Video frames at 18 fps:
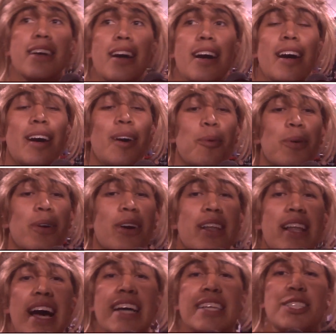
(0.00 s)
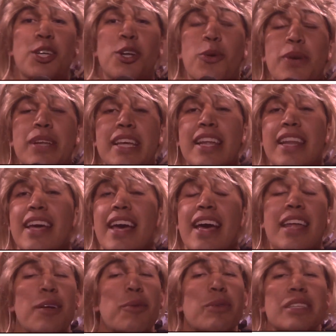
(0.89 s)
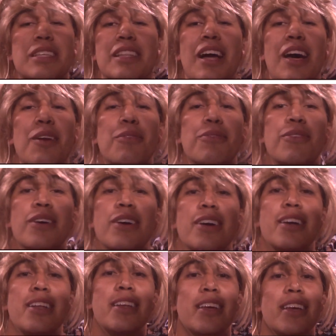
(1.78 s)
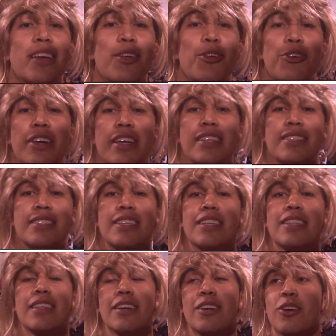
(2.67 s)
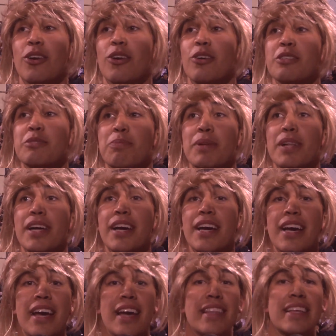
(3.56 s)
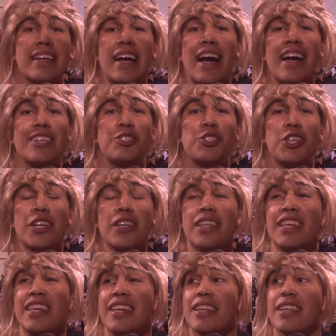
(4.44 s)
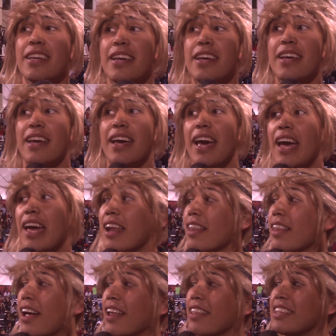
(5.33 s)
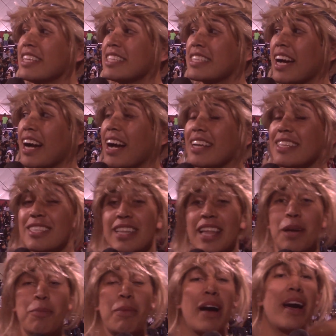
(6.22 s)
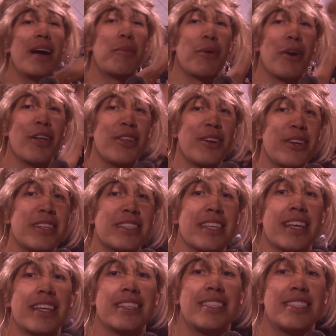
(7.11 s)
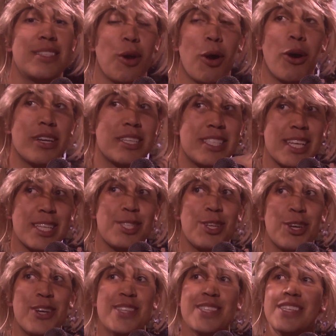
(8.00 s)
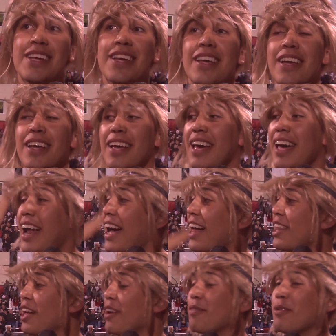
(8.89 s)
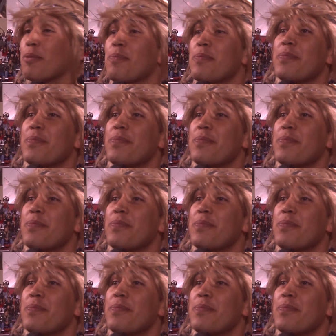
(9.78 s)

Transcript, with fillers: Uh, well, last year we did it and it was a lot of fun. You get to see the girls play and the guys cheerlead. And a lot of these guys are like my brothers and or sisters, and I love